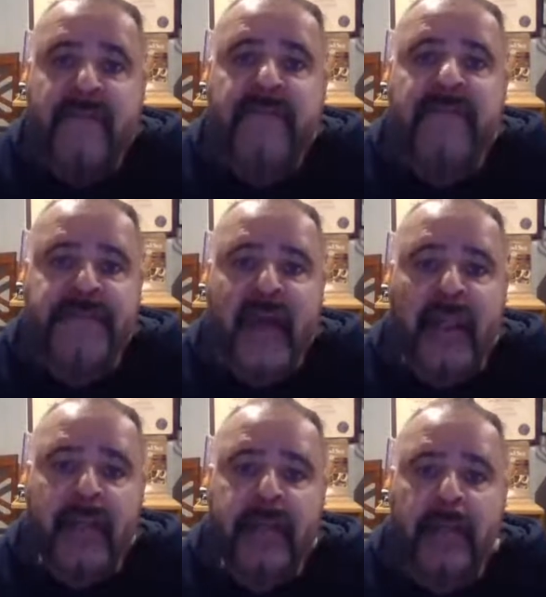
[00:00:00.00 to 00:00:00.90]

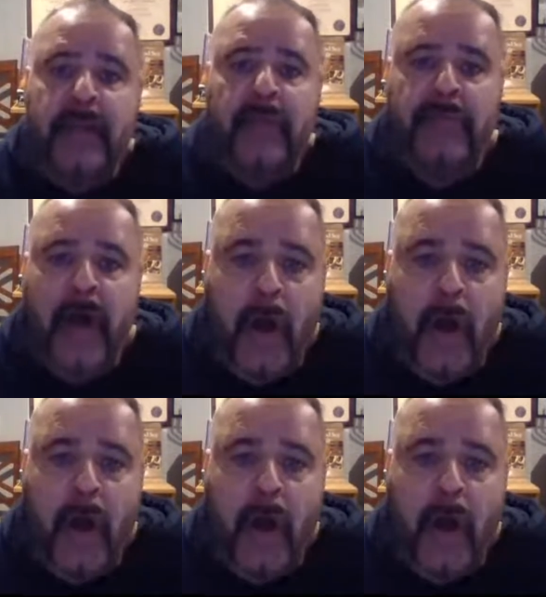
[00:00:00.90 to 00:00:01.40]
filling the